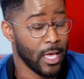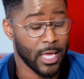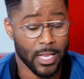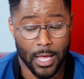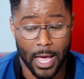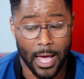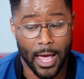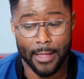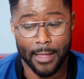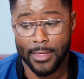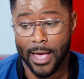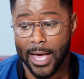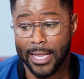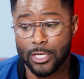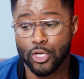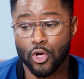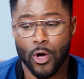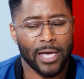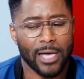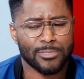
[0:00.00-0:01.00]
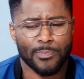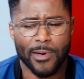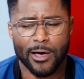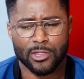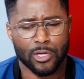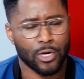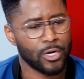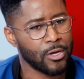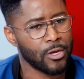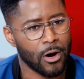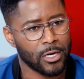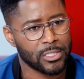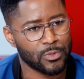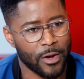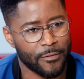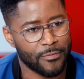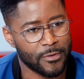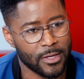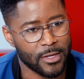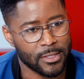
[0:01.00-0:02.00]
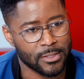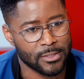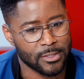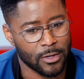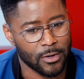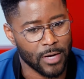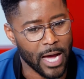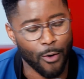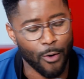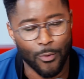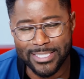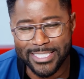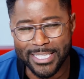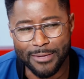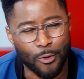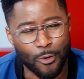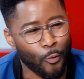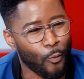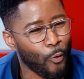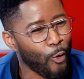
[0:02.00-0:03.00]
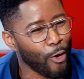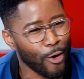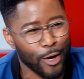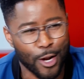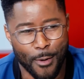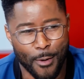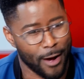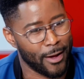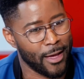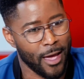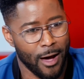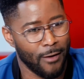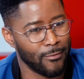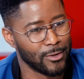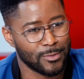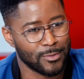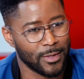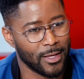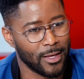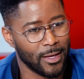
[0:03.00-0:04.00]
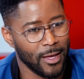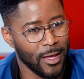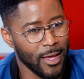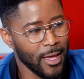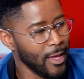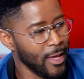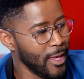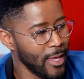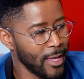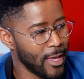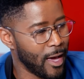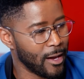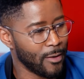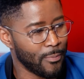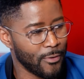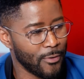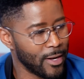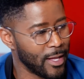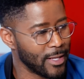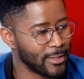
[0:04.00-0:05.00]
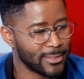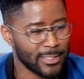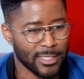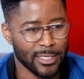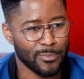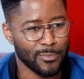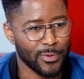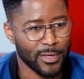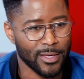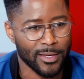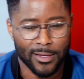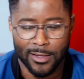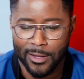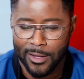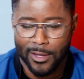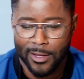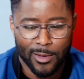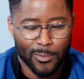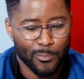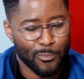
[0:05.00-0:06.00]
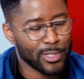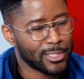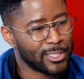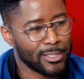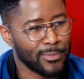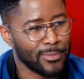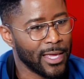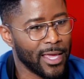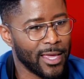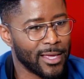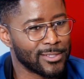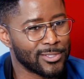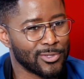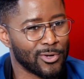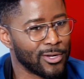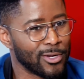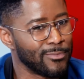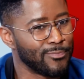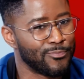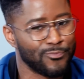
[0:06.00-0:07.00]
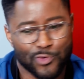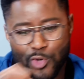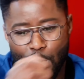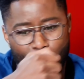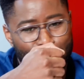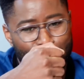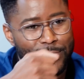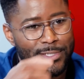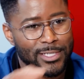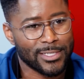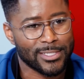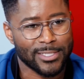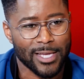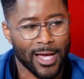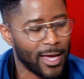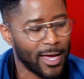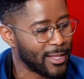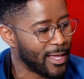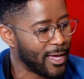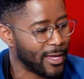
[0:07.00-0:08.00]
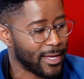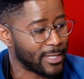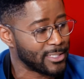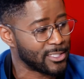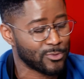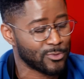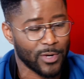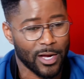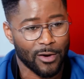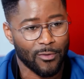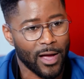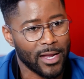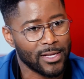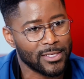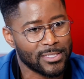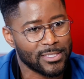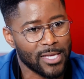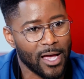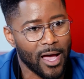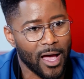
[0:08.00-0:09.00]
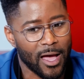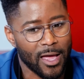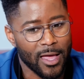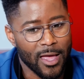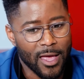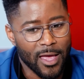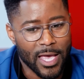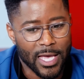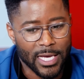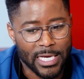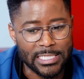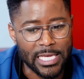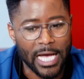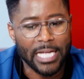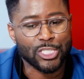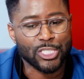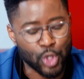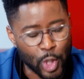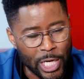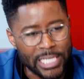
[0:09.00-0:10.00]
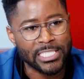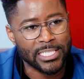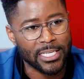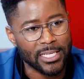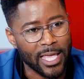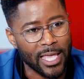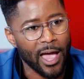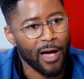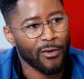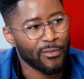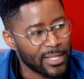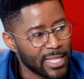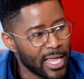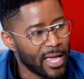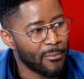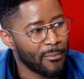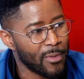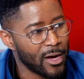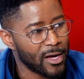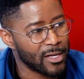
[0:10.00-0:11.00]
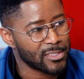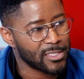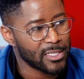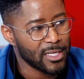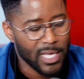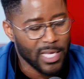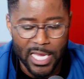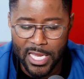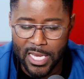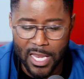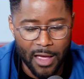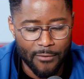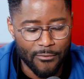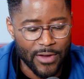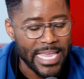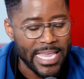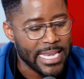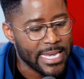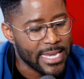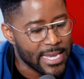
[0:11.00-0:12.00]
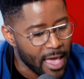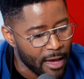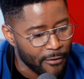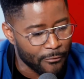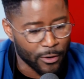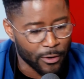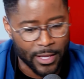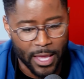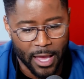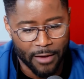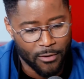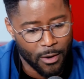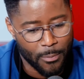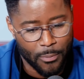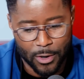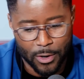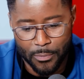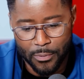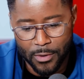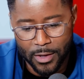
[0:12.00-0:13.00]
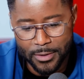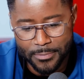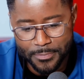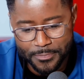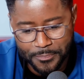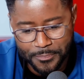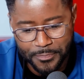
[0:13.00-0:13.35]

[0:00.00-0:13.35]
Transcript: And I knew I was about 30 yards away from the end zone. I wasn't even worried about Calvin's man. He got up on that DB, put them hands on him, drove him to the sideline. I just ran right inside because I trusted Calvin that much. Right, he never gave up on the play.